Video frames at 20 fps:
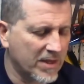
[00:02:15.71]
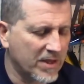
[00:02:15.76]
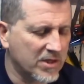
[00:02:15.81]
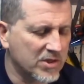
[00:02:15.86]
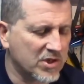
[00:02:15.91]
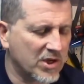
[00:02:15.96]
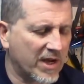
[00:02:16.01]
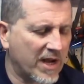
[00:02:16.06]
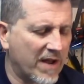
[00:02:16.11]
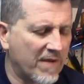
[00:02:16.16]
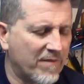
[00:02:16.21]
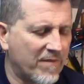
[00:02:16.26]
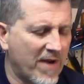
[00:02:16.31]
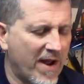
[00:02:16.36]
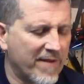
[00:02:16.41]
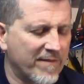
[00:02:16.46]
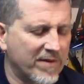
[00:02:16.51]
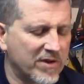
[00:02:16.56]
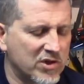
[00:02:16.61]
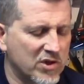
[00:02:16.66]
So you got
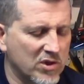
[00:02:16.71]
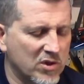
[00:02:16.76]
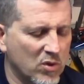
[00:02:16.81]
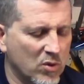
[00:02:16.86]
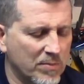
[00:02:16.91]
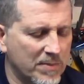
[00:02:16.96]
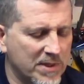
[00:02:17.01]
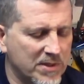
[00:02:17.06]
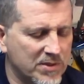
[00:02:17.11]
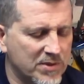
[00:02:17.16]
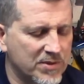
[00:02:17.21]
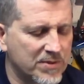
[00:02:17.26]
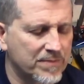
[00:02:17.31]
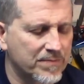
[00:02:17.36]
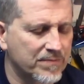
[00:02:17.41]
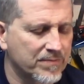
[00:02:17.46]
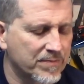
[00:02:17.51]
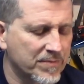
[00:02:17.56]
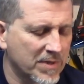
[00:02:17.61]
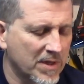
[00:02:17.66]
500 lumens
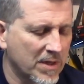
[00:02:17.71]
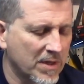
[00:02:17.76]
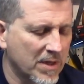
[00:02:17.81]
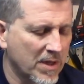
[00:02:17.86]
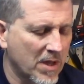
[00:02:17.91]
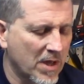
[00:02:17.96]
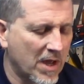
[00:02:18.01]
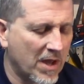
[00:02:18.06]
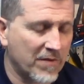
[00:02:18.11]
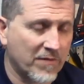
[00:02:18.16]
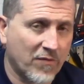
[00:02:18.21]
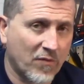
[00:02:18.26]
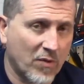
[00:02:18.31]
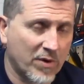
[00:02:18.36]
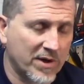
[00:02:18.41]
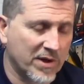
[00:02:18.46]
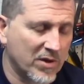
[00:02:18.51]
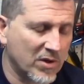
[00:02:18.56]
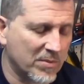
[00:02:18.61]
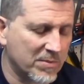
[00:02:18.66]
and
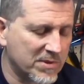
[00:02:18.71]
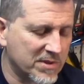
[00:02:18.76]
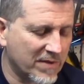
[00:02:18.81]
40 lumens.